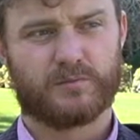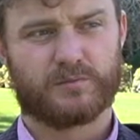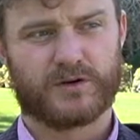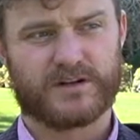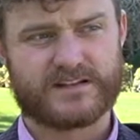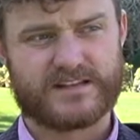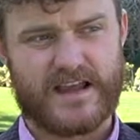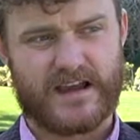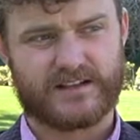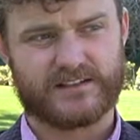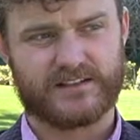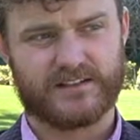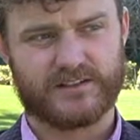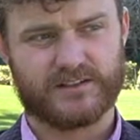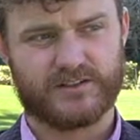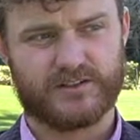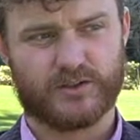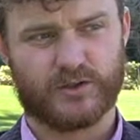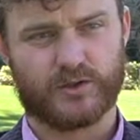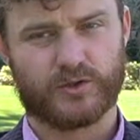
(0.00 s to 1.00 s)

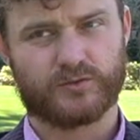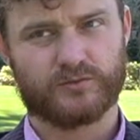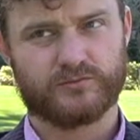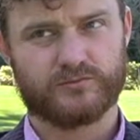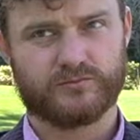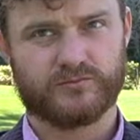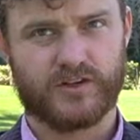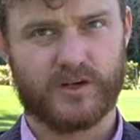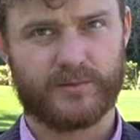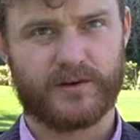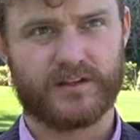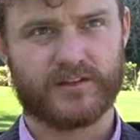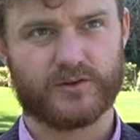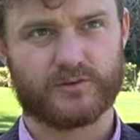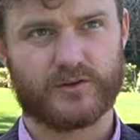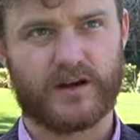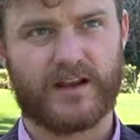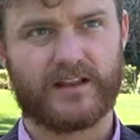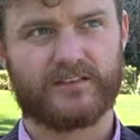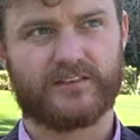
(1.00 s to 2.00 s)
limiting the
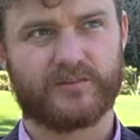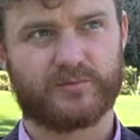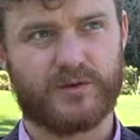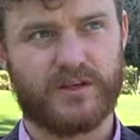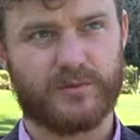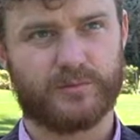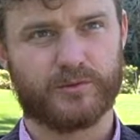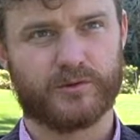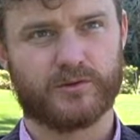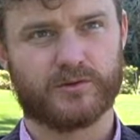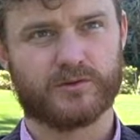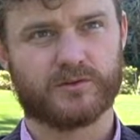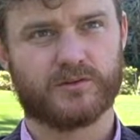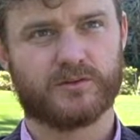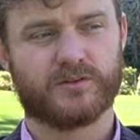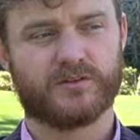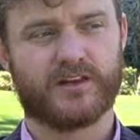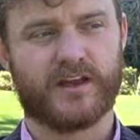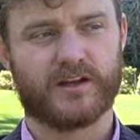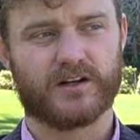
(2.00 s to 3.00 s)
rights of people
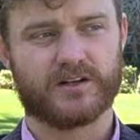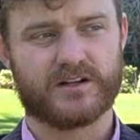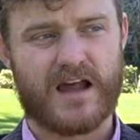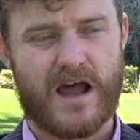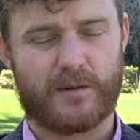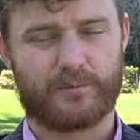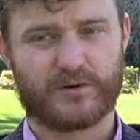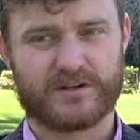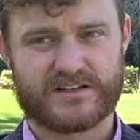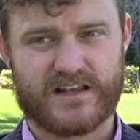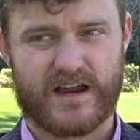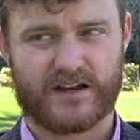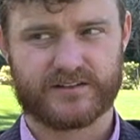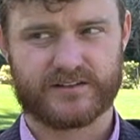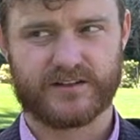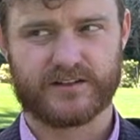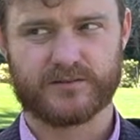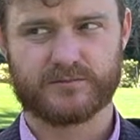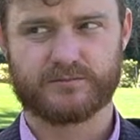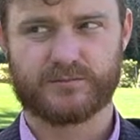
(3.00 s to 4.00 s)
that you're not
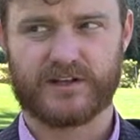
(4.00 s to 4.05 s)
protecting.